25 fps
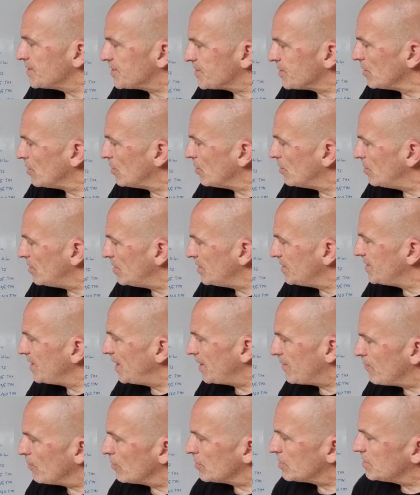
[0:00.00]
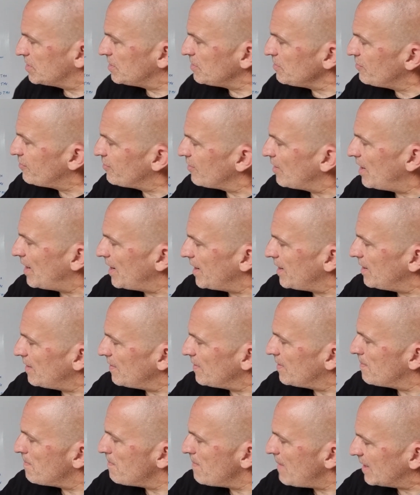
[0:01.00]
So that would
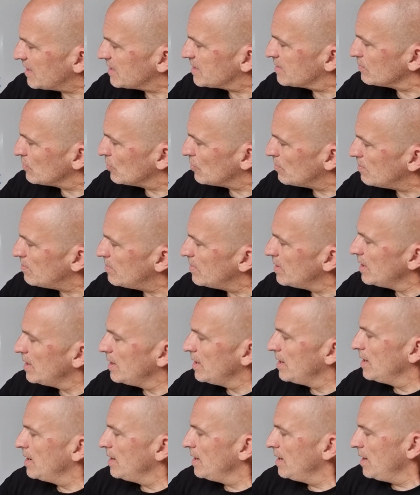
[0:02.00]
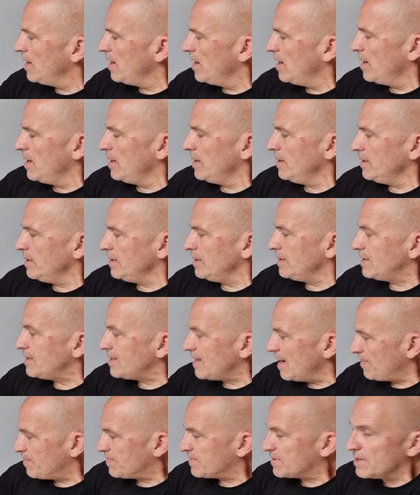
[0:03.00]
define the maximum
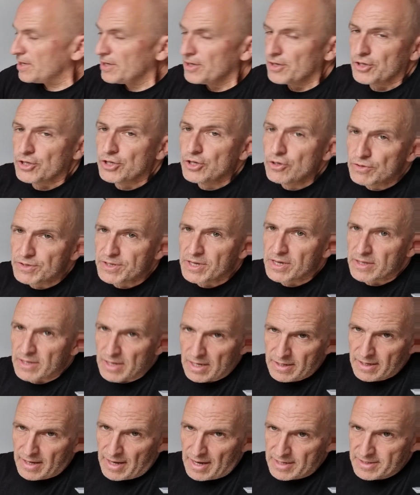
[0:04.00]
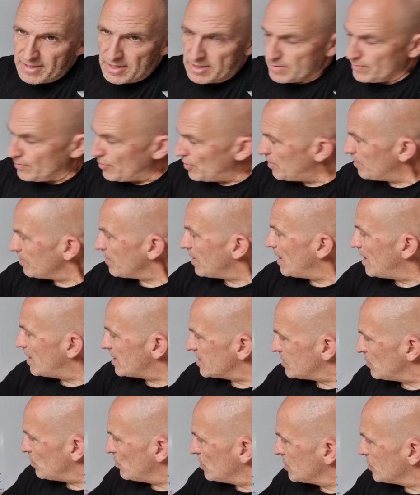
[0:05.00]
depth using that gas as a bottom
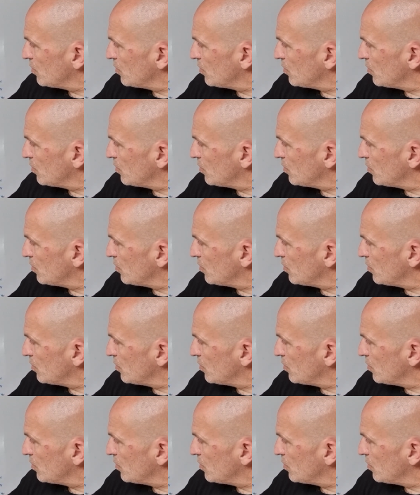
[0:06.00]
gas